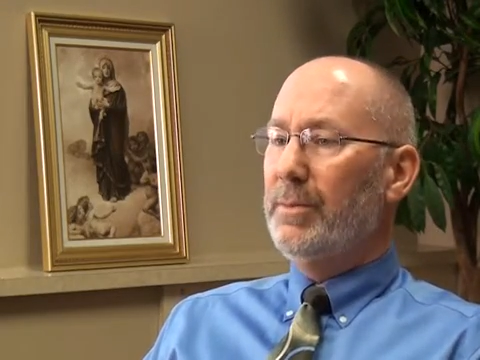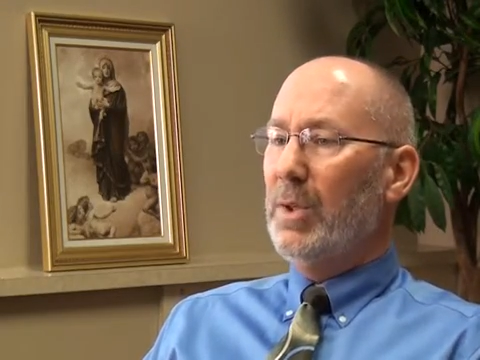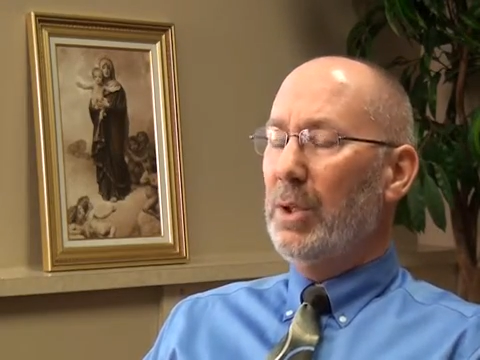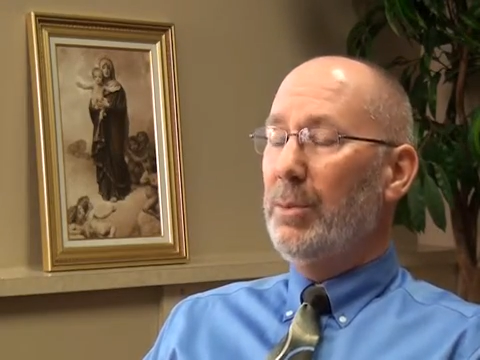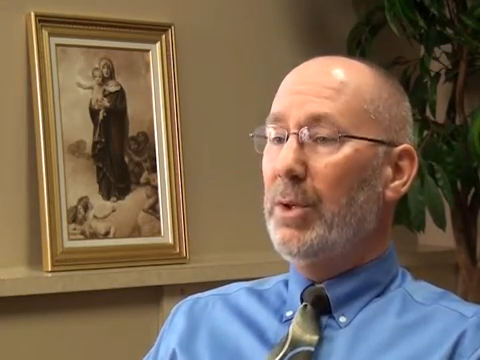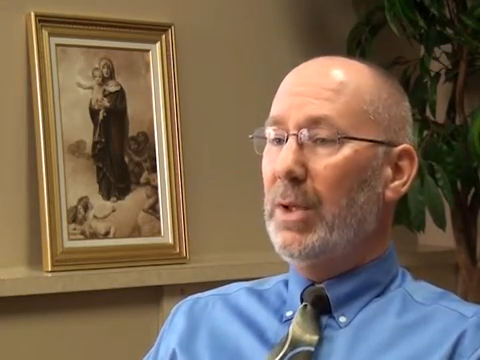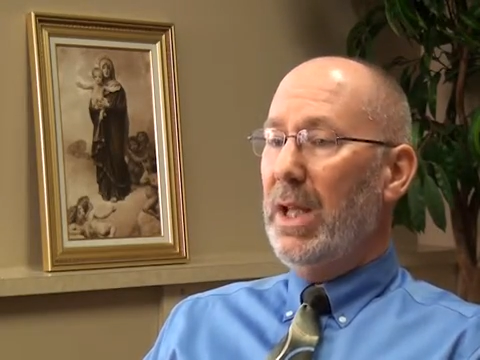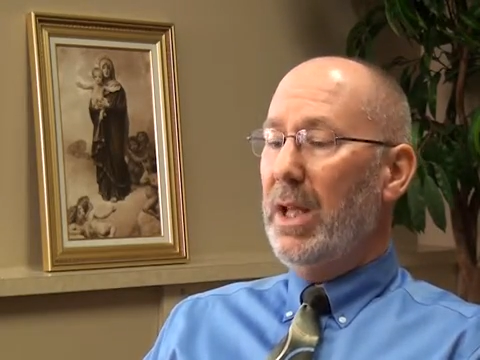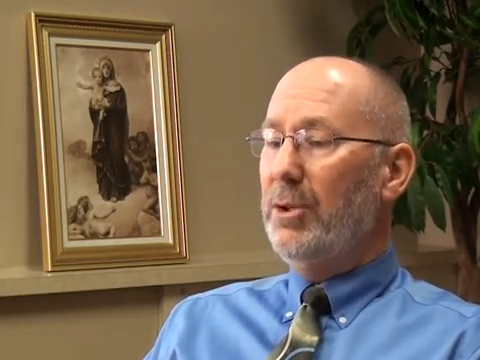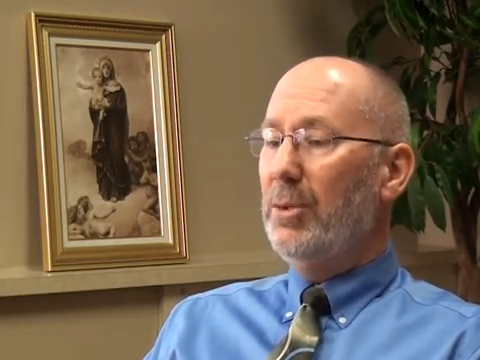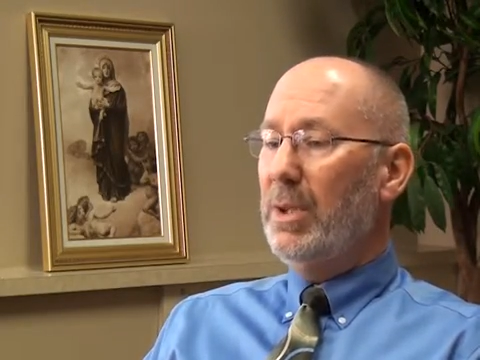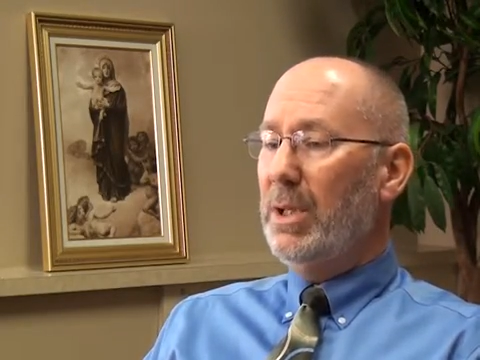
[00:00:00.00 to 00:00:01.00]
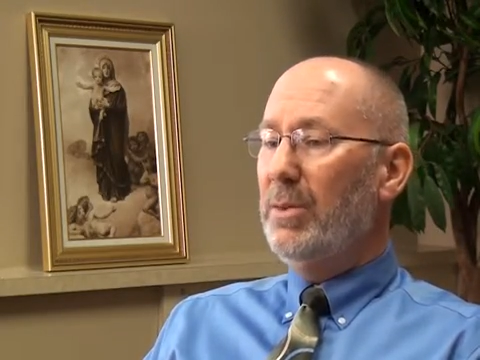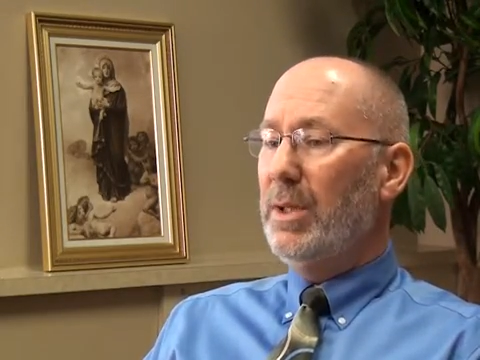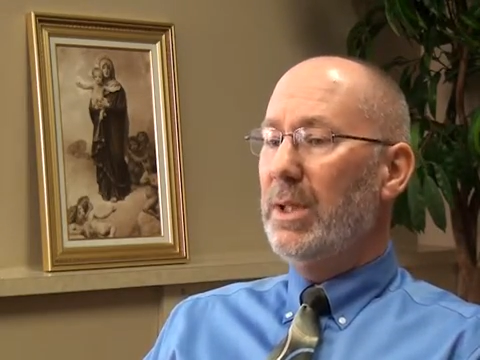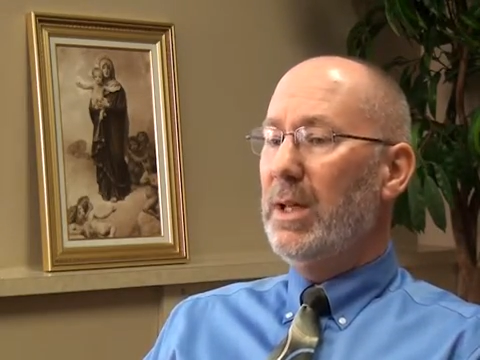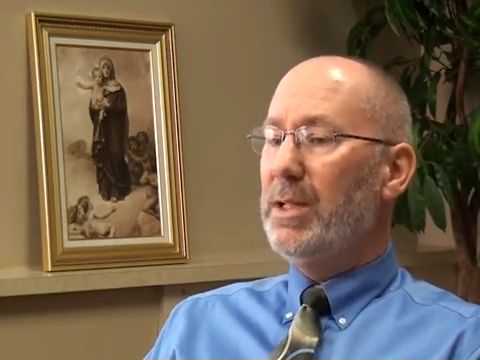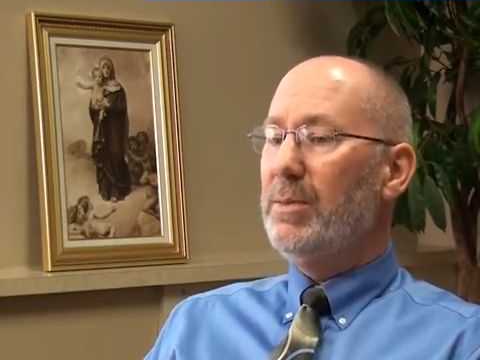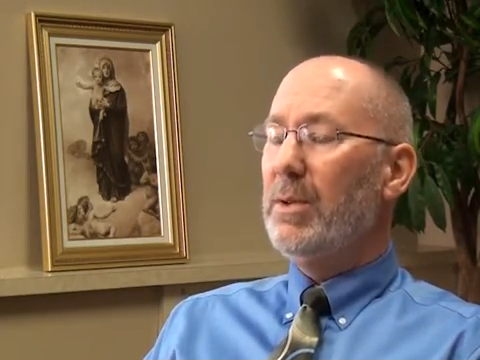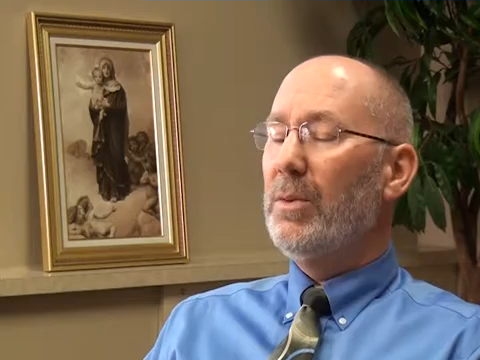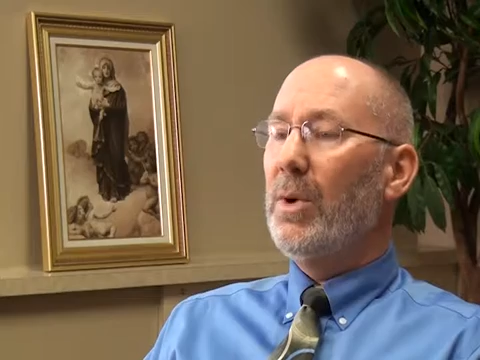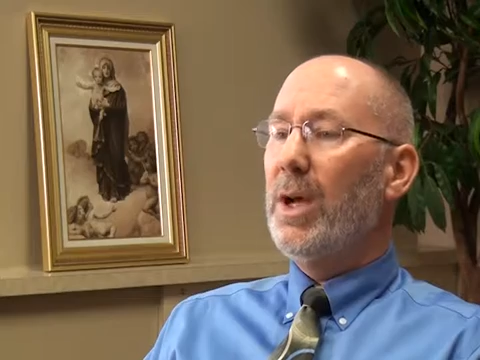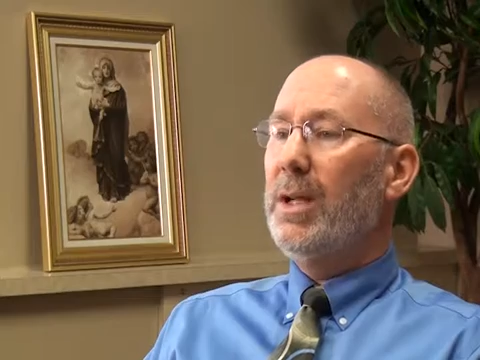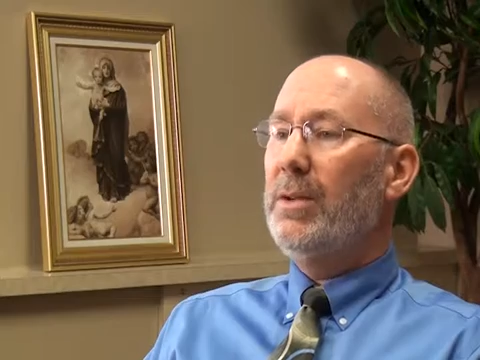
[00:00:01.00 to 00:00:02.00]
communication between husband and
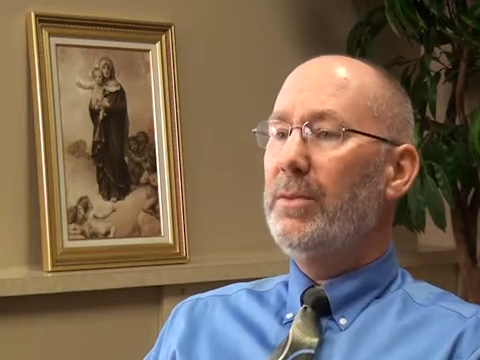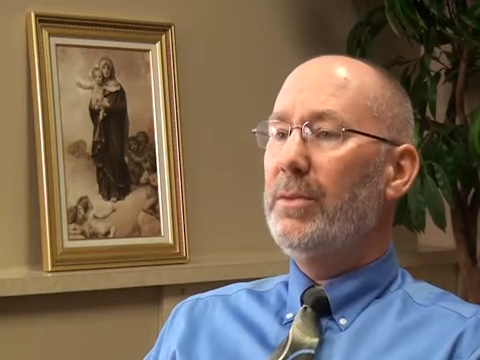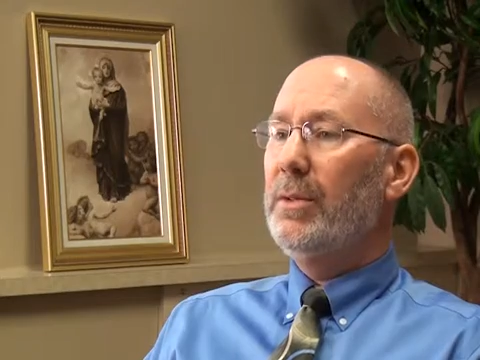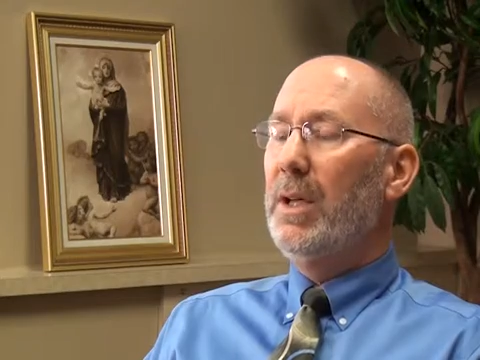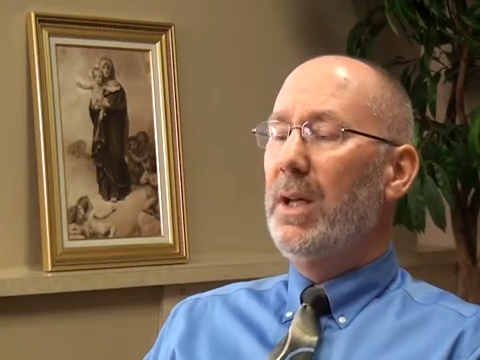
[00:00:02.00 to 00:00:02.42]
wife,